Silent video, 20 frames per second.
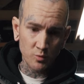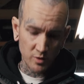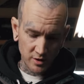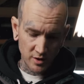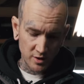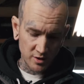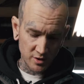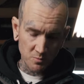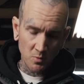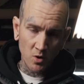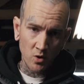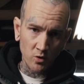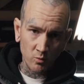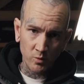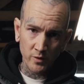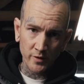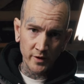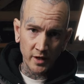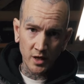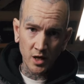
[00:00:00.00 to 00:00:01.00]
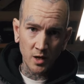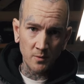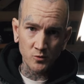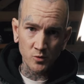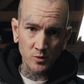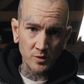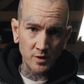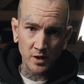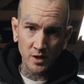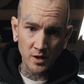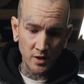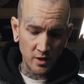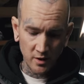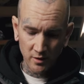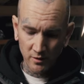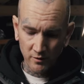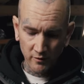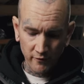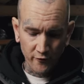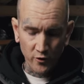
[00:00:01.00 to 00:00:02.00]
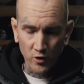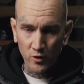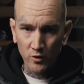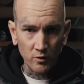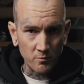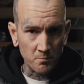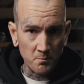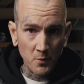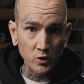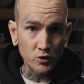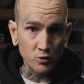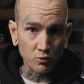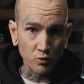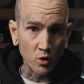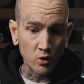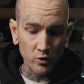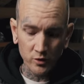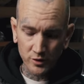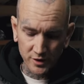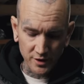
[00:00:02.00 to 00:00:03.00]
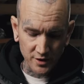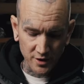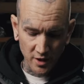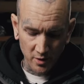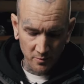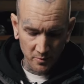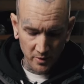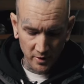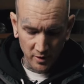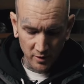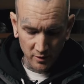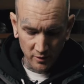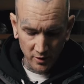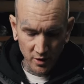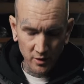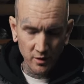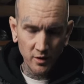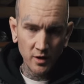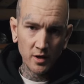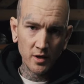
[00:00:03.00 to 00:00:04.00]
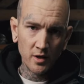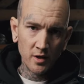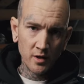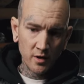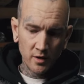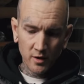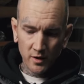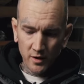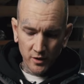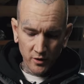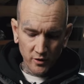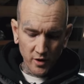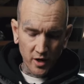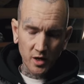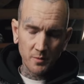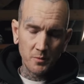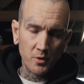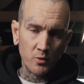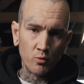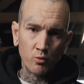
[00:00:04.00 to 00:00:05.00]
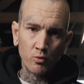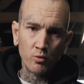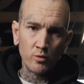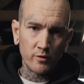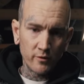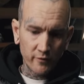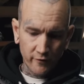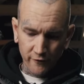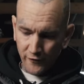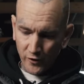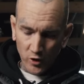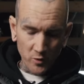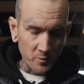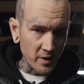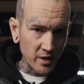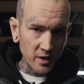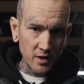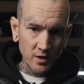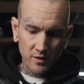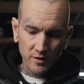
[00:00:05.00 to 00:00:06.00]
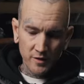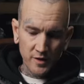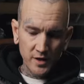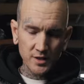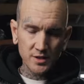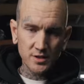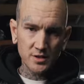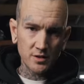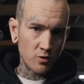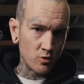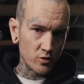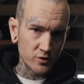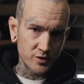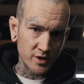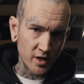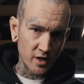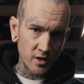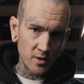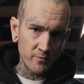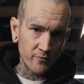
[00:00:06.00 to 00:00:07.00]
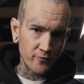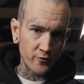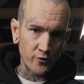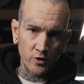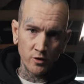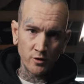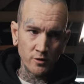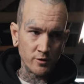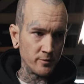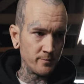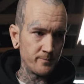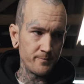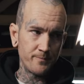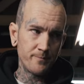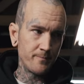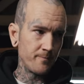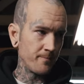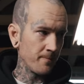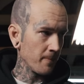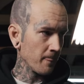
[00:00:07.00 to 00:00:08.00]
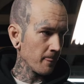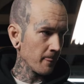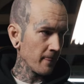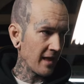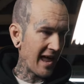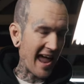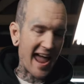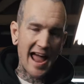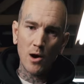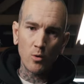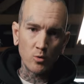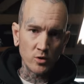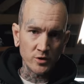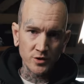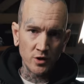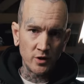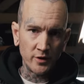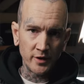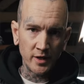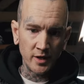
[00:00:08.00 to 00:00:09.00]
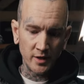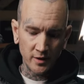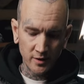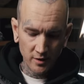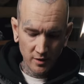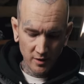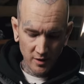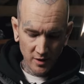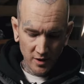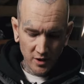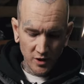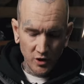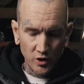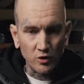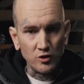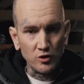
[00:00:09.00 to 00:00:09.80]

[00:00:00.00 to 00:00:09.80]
with the smaller one that it comes with it. And for most rollers, it's not a big deal. You're not going to be filming this whole setup for hours on end. You